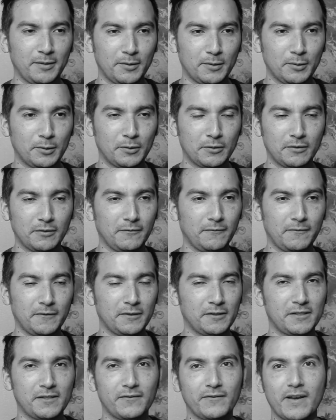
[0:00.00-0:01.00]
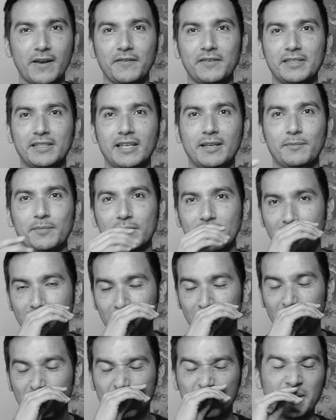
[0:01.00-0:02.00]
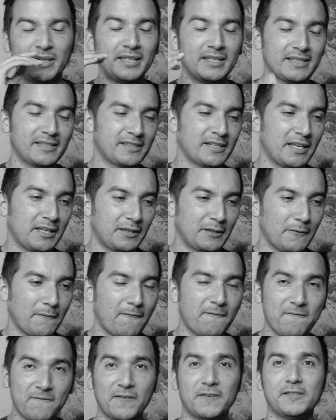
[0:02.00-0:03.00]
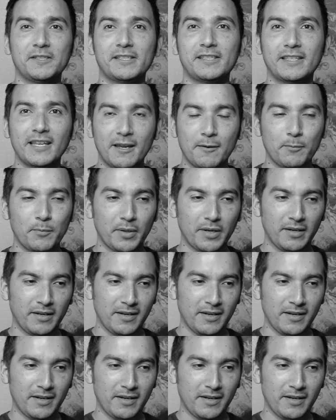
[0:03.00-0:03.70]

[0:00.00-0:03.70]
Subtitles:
or first 5 steps, I don't know, but this is like the first step